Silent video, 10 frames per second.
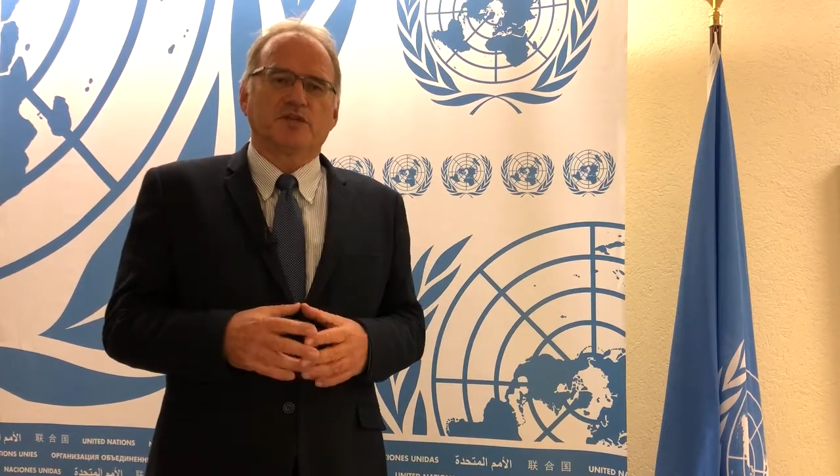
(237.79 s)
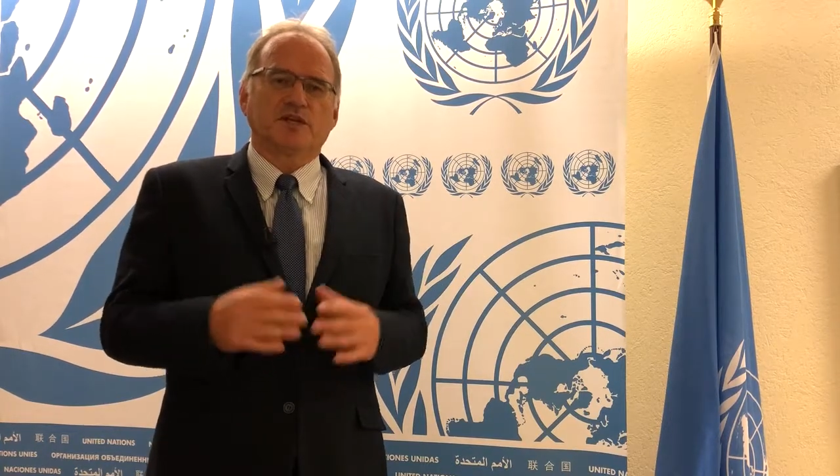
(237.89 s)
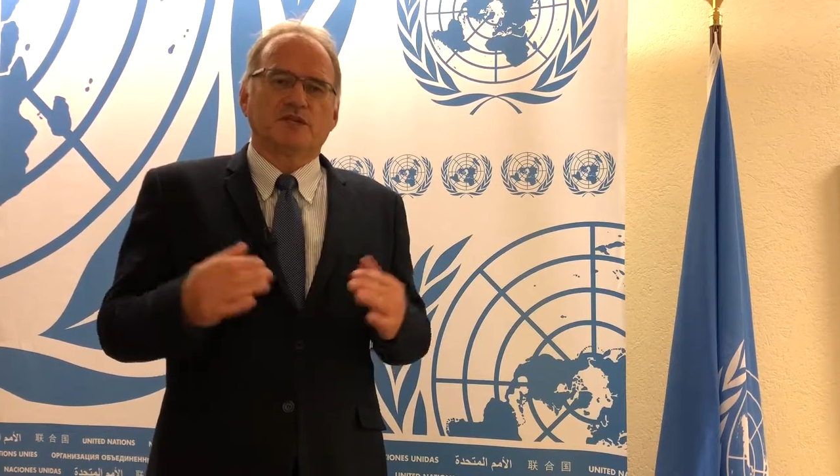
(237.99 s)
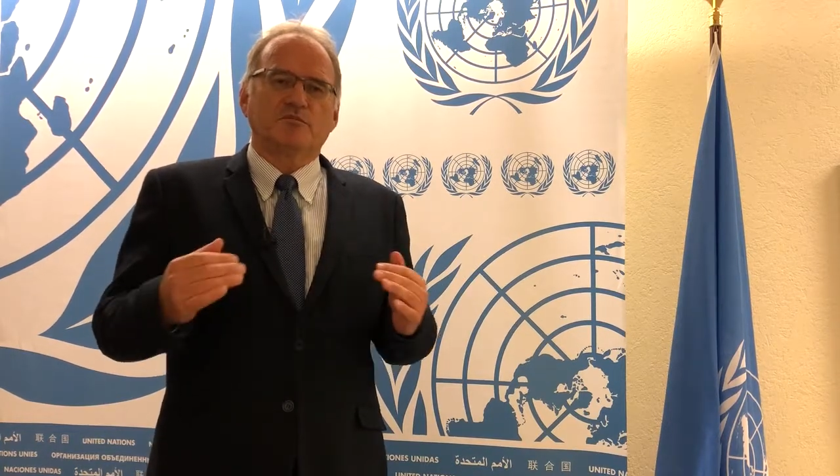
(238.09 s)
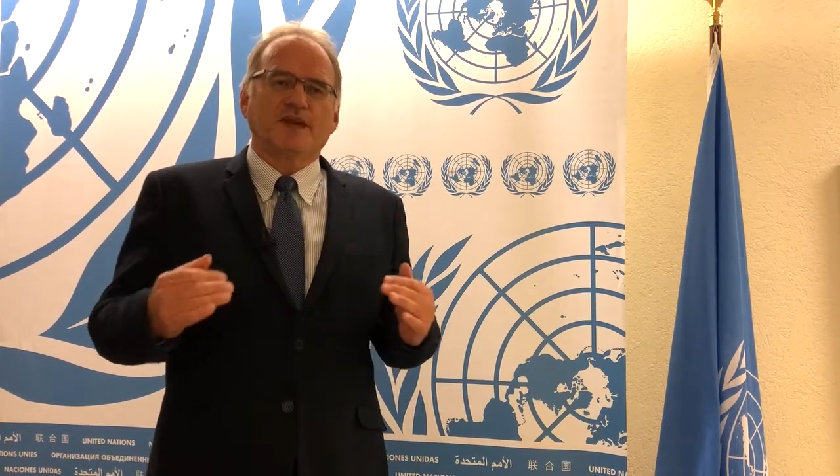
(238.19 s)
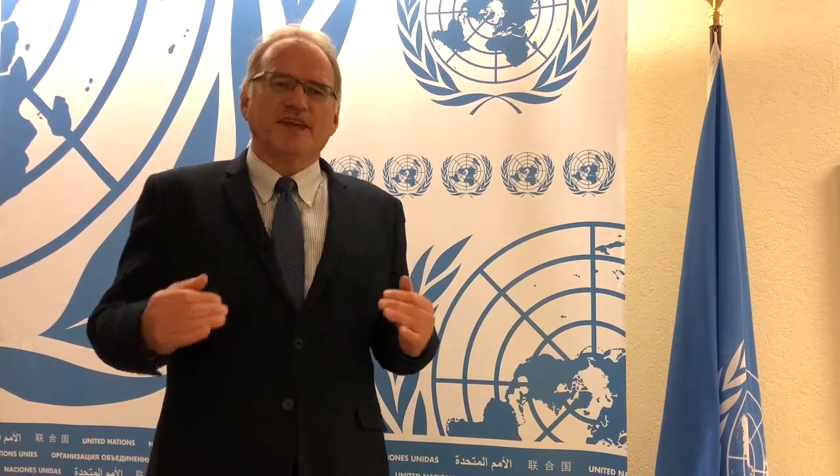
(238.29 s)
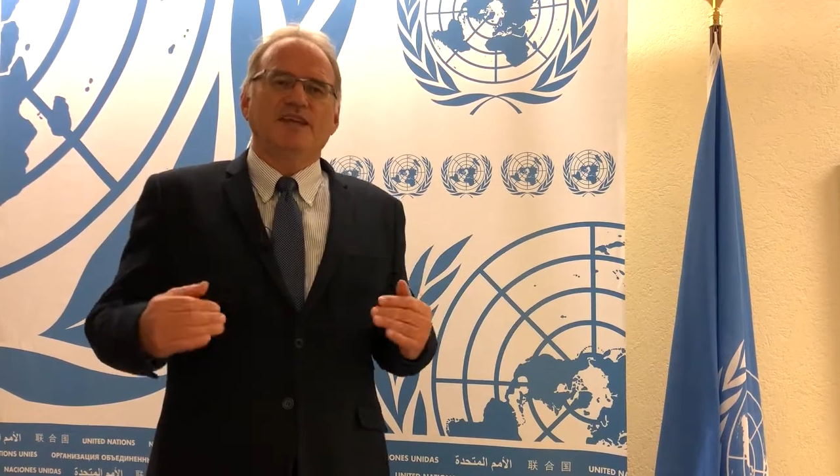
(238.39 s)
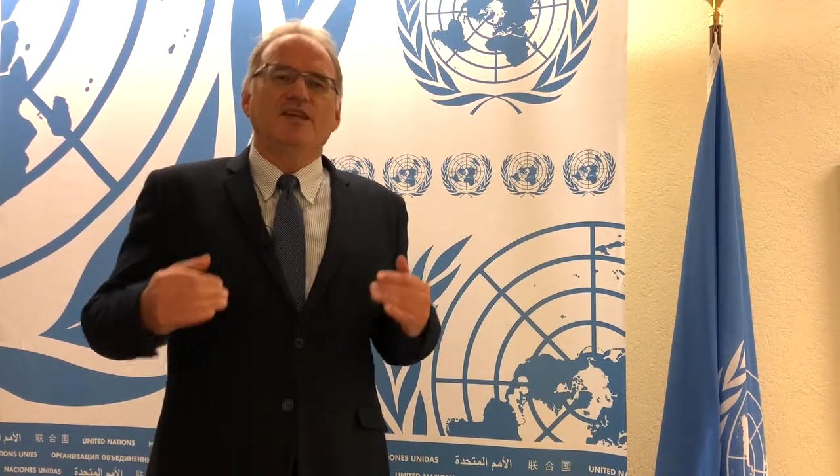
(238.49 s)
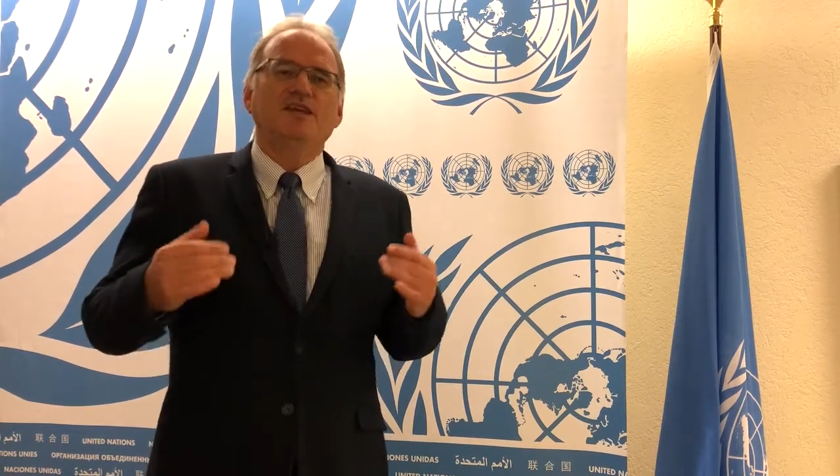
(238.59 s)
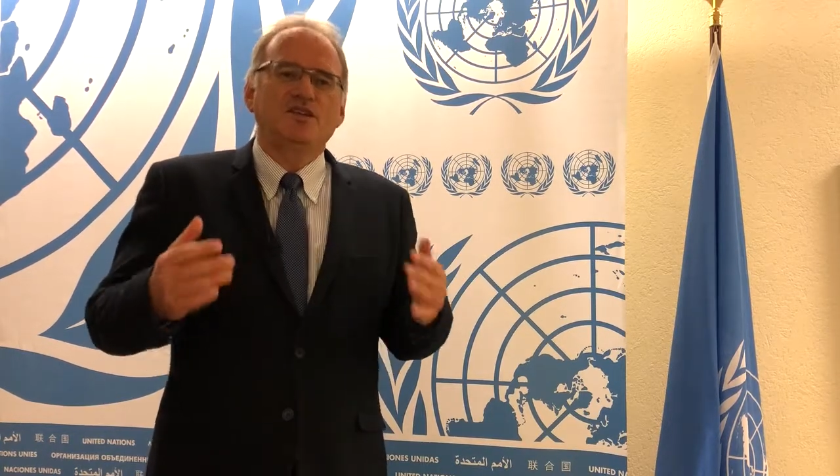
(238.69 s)
Does it make it
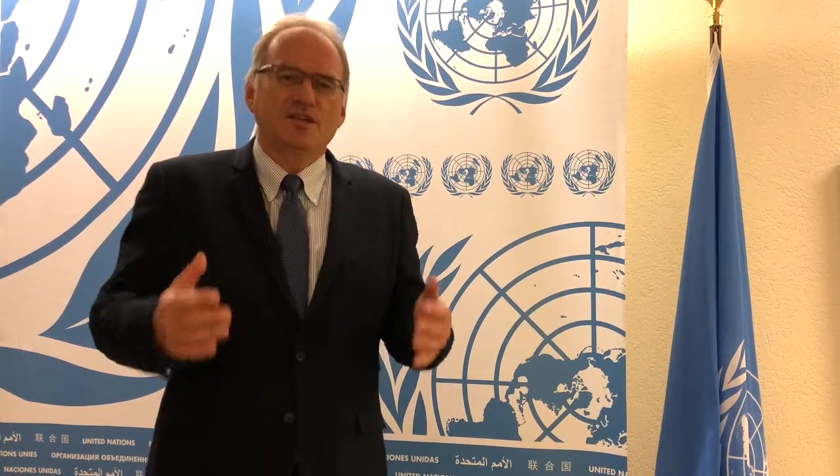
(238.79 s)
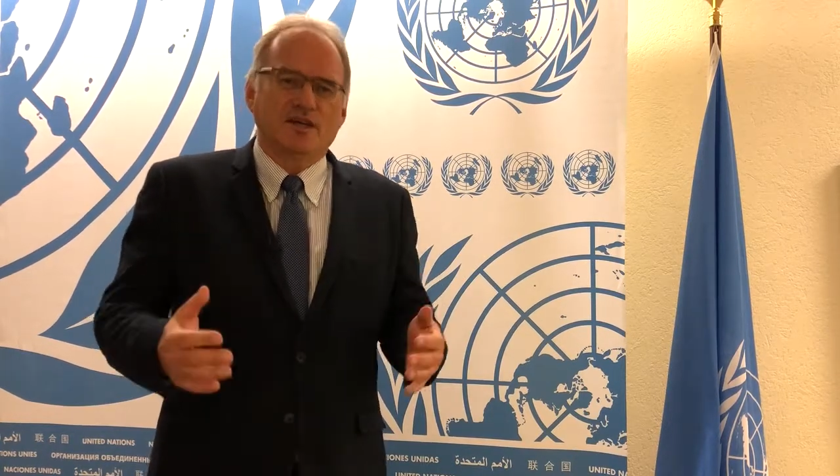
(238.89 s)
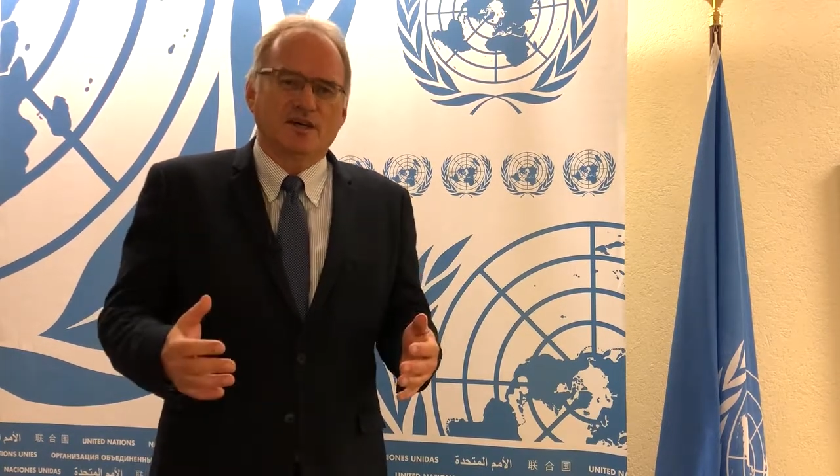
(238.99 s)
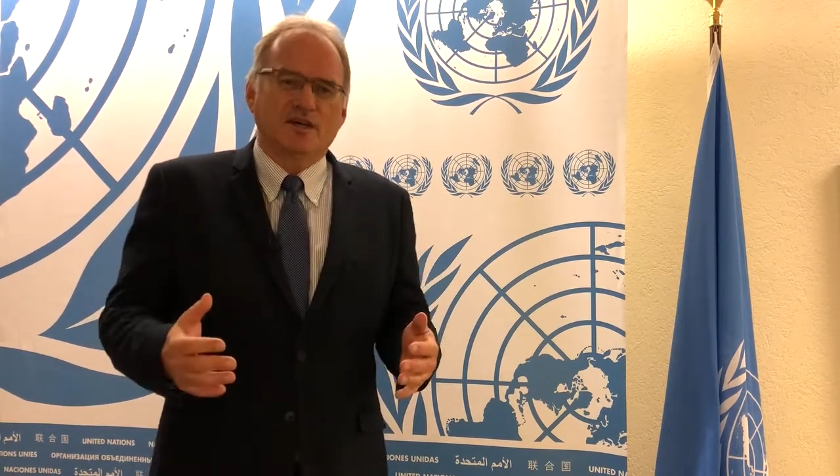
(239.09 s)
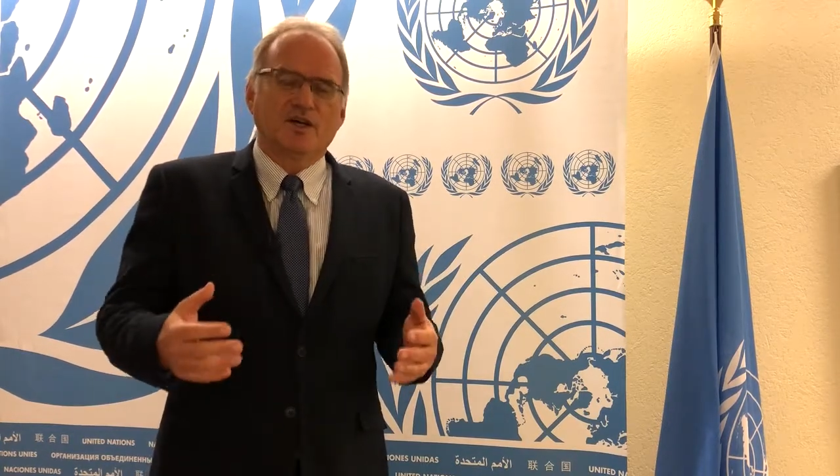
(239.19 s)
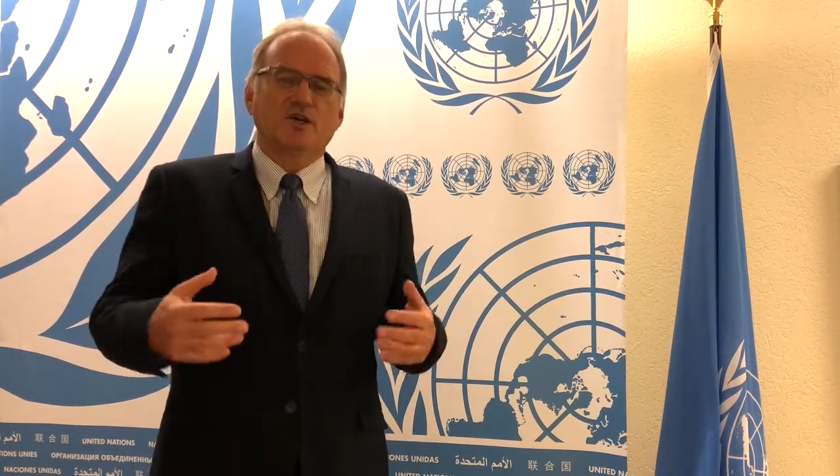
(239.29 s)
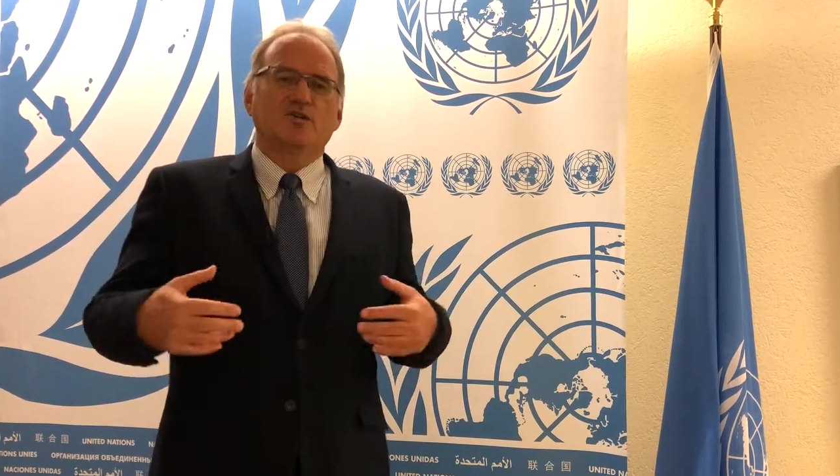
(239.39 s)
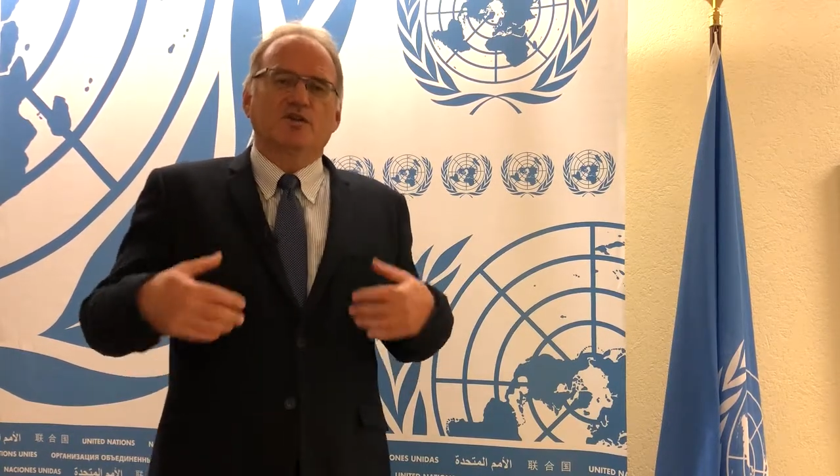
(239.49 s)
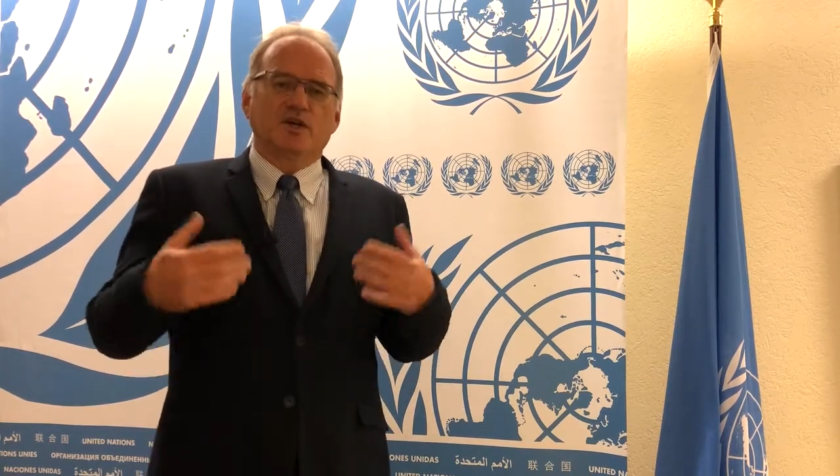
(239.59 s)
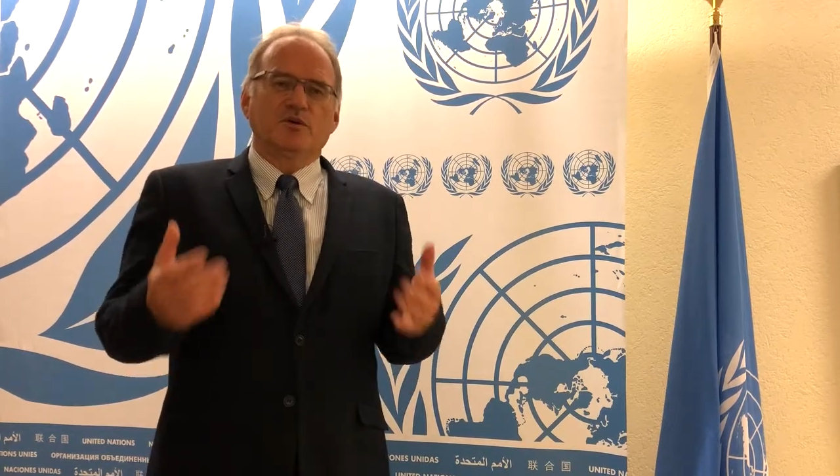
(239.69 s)
easier to
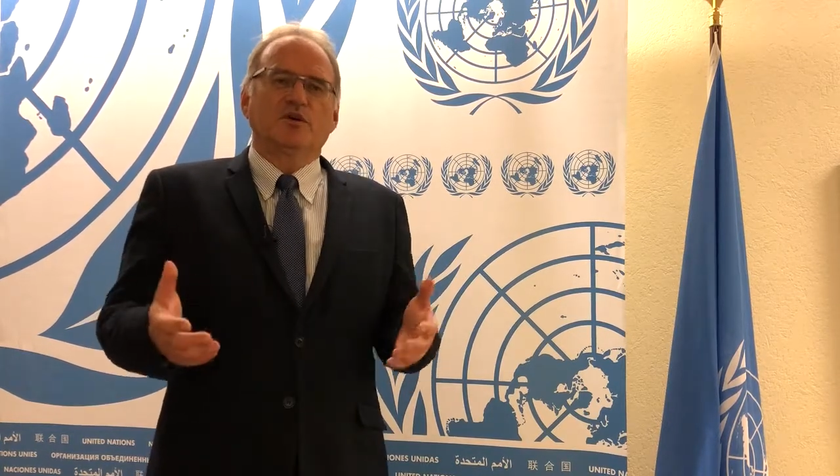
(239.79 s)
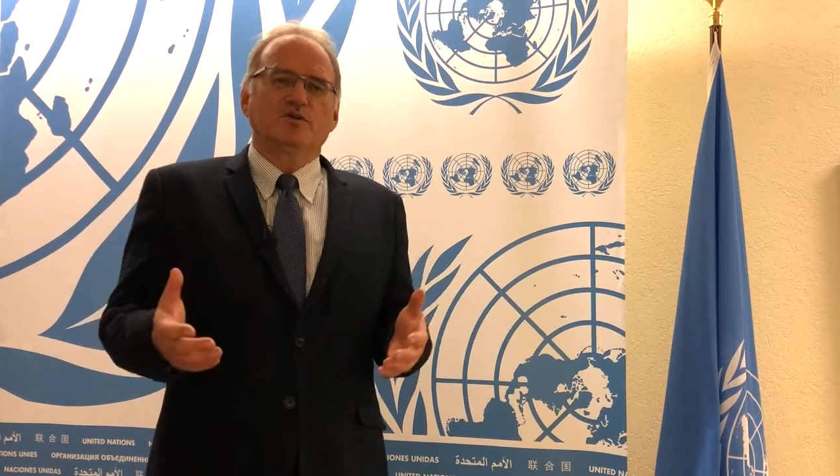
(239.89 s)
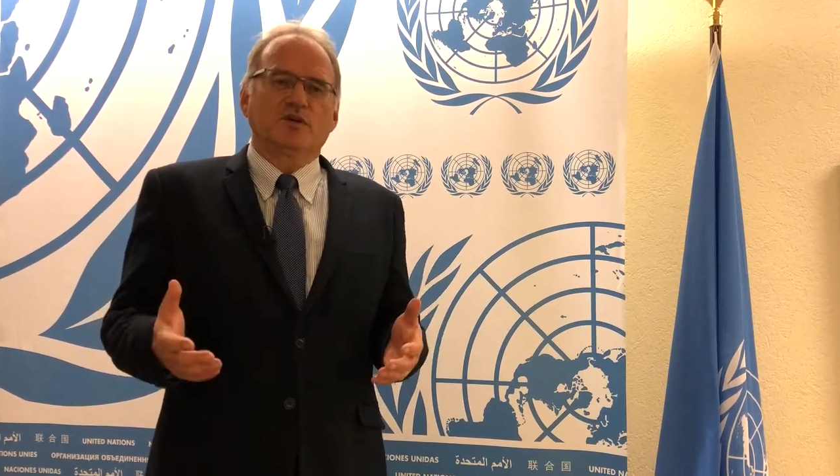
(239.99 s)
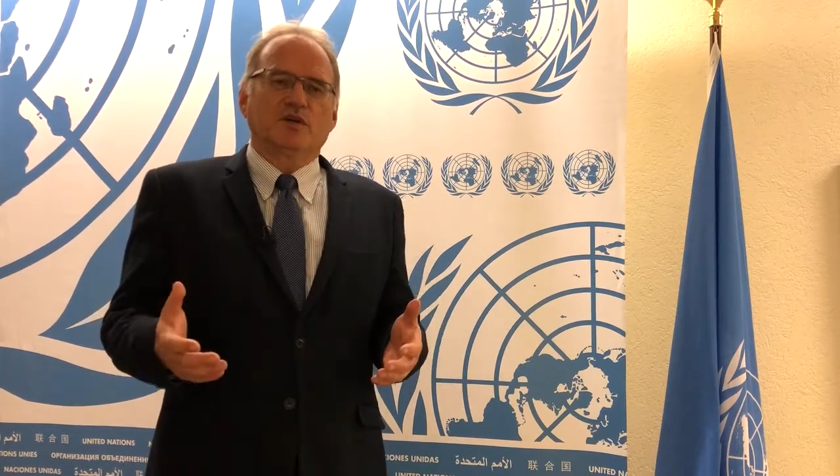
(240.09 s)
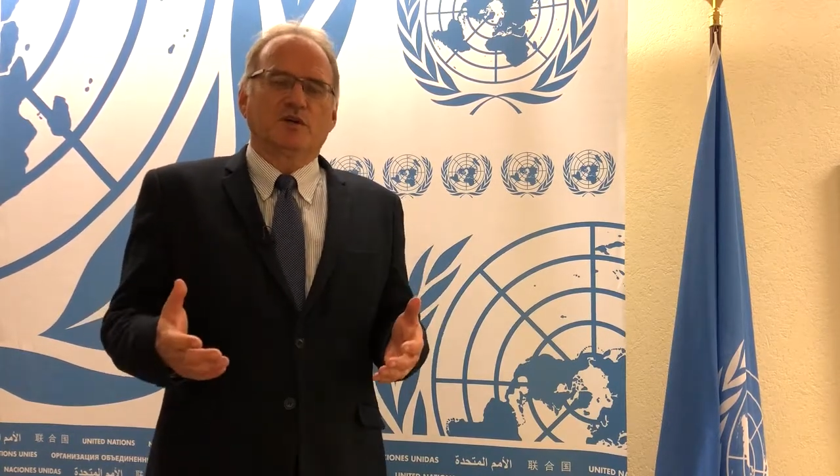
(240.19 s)
go into an